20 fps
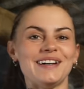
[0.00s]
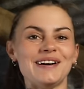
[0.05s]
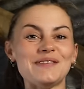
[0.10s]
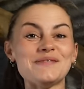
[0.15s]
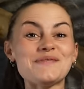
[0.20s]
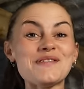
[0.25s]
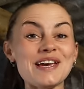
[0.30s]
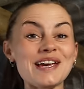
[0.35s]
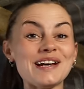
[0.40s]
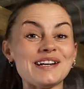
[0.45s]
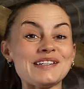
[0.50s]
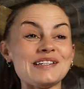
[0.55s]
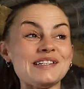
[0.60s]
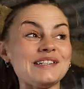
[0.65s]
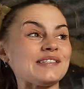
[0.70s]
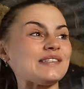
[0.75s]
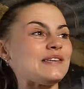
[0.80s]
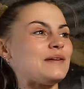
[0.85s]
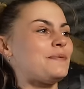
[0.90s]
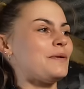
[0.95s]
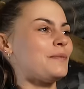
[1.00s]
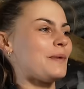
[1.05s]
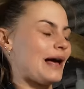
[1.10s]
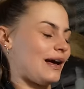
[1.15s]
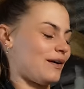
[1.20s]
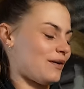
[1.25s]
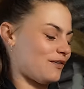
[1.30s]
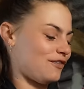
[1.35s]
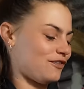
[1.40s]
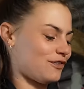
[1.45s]
We are doing super
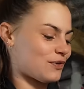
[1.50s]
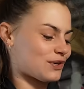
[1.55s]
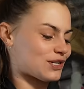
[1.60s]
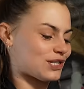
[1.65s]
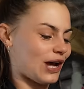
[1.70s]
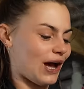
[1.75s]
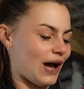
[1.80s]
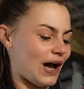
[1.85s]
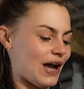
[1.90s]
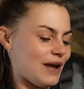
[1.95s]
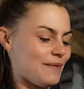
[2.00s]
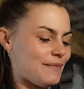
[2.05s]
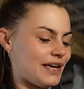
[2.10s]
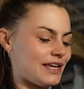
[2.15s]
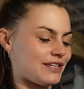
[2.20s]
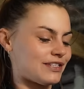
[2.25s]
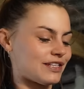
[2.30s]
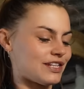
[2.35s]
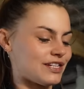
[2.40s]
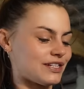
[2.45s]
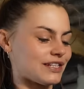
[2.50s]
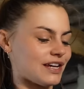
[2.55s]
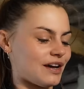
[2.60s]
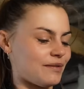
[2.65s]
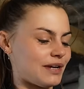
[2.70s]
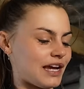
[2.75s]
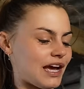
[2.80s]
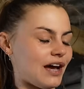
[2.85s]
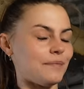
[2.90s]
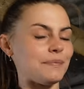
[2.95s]
well for time. It's just
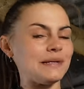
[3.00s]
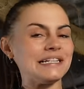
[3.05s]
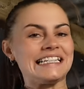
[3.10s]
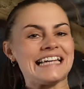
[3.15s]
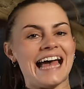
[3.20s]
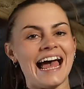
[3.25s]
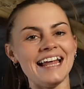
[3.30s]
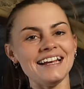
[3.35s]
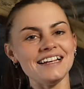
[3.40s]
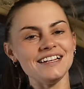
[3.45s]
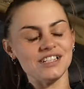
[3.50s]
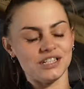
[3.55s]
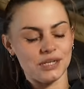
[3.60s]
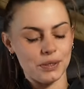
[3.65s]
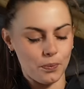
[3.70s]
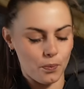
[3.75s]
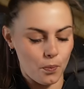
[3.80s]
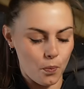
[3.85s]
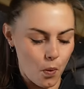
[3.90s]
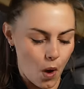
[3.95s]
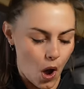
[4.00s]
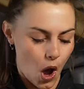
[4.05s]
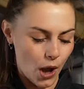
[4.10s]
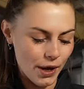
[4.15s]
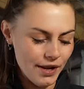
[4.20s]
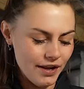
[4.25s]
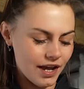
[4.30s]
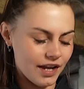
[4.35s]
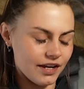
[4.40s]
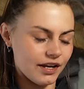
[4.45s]
coming up 10 to
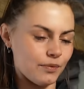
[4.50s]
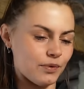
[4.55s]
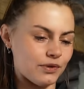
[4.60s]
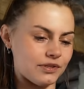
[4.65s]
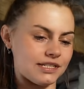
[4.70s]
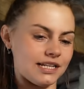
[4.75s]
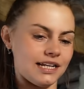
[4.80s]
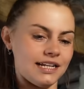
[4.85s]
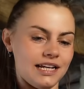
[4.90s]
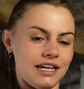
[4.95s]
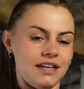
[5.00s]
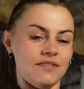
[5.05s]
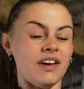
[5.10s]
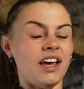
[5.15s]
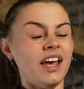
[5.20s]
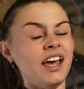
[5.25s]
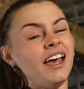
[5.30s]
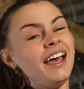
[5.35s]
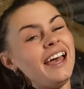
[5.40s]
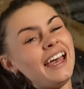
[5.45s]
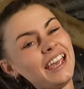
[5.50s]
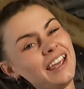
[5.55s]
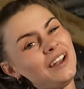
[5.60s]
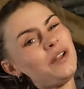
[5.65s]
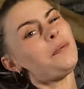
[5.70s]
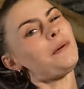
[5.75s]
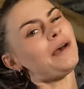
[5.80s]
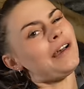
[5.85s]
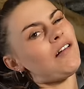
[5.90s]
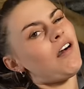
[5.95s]
1 and I want to leave in
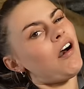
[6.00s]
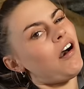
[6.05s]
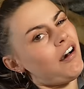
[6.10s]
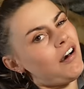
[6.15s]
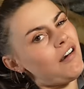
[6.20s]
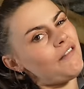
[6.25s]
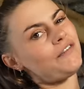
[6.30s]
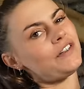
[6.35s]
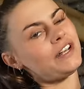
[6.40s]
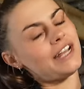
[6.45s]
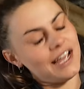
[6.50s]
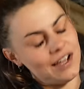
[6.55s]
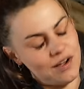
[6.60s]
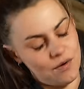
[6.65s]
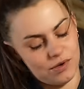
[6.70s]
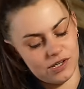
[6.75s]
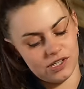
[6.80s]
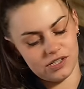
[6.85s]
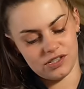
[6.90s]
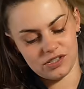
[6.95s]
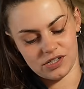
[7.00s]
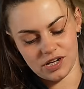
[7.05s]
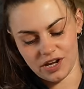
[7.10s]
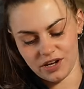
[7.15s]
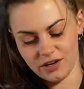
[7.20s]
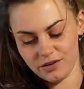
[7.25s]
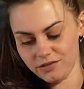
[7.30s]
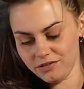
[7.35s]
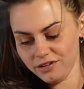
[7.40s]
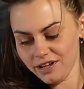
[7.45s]
about half an hour.
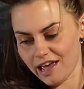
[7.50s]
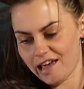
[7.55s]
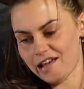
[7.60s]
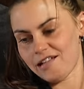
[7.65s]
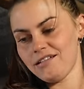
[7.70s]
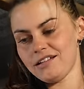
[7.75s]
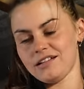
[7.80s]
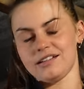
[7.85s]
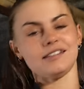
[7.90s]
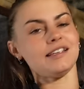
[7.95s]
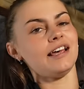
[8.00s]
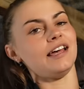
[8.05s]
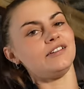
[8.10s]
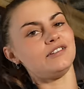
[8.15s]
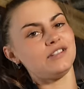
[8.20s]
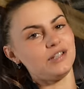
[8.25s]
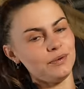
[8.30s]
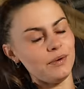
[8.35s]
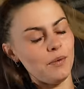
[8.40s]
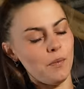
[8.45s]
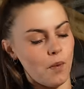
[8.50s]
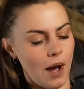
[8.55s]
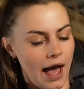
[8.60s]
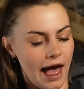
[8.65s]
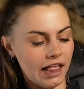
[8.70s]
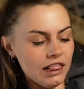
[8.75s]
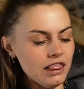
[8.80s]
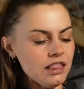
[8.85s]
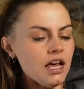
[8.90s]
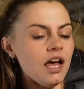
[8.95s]
So yeah, like I say, doing
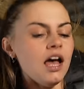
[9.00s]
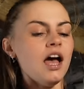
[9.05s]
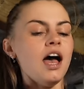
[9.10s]
well.